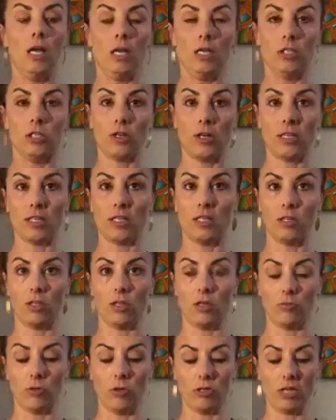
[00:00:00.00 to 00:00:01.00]
strengthen the
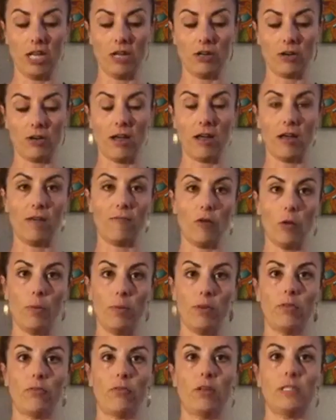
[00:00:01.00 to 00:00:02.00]
rotator cuff,
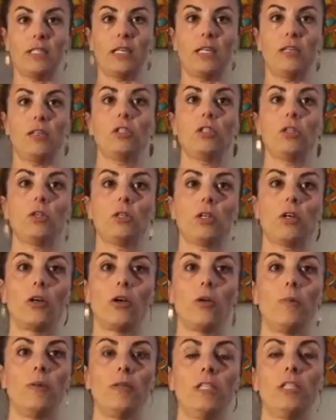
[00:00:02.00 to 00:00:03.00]
open the front side of the shoulder,
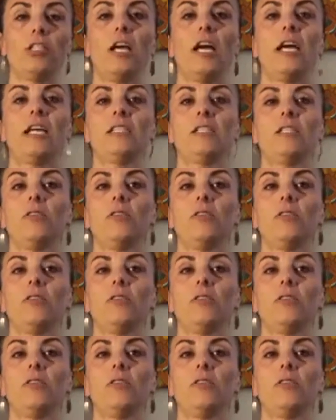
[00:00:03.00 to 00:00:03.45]
open the chest.